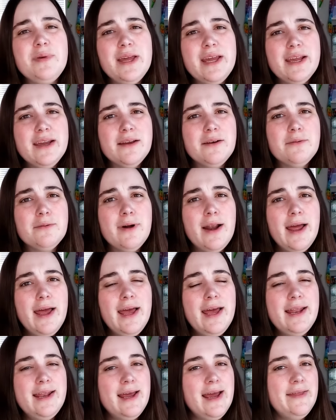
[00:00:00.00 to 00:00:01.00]
pink and
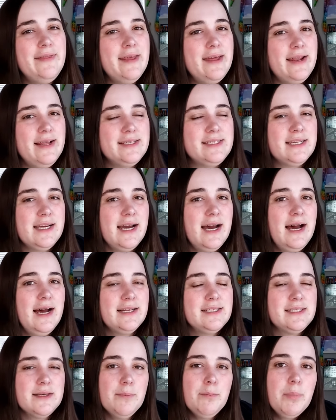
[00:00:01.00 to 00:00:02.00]
red, and then it's
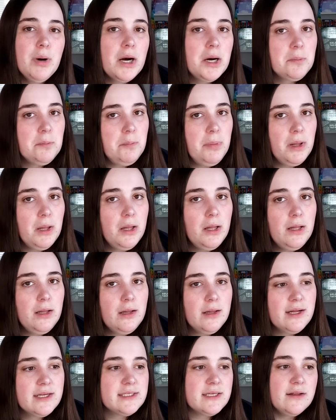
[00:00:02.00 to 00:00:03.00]
got some
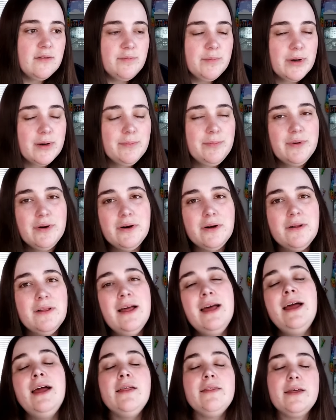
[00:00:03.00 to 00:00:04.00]
purple because I love purple.
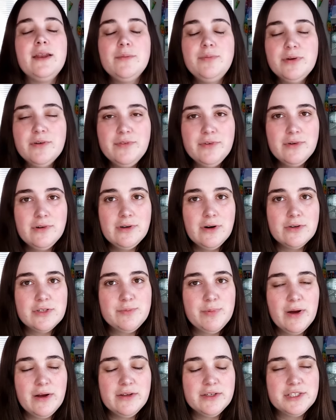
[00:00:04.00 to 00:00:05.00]
Then I put a few gross
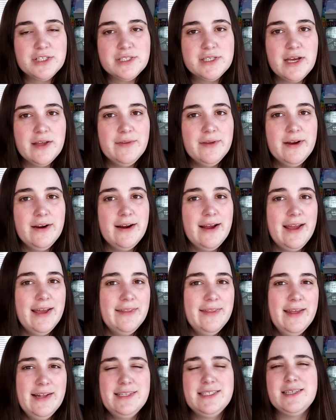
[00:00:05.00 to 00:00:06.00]
polishes on there,
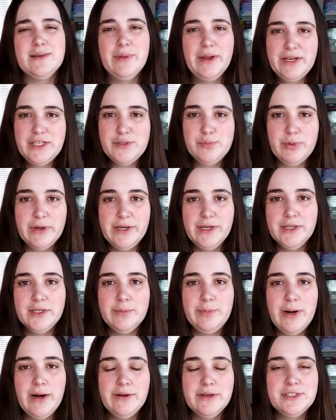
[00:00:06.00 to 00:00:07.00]
and then some like
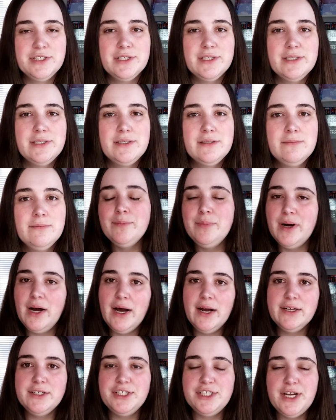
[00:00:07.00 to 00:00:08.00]
springier polishes. But
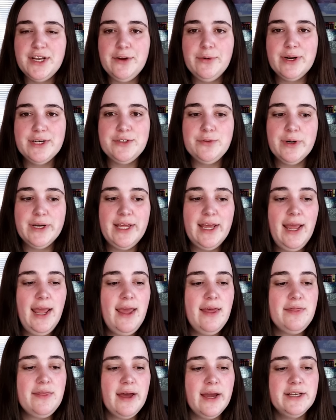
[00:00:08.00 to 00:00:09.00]
on January
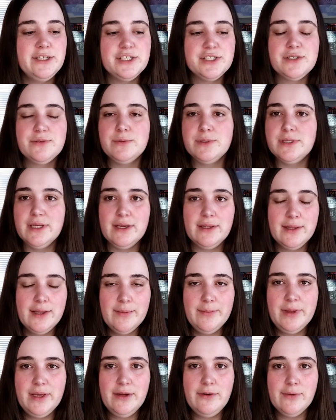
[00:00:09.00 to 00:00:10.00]
28th, I just was like,
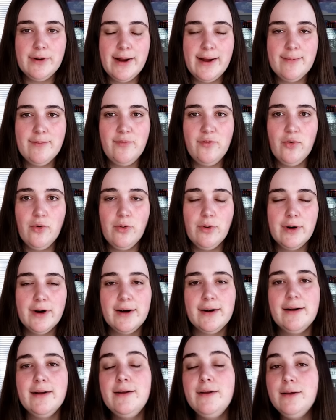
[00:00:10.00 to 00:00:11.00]
let me grab
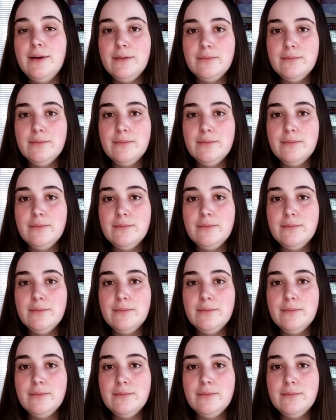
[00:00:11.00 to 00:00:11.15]
for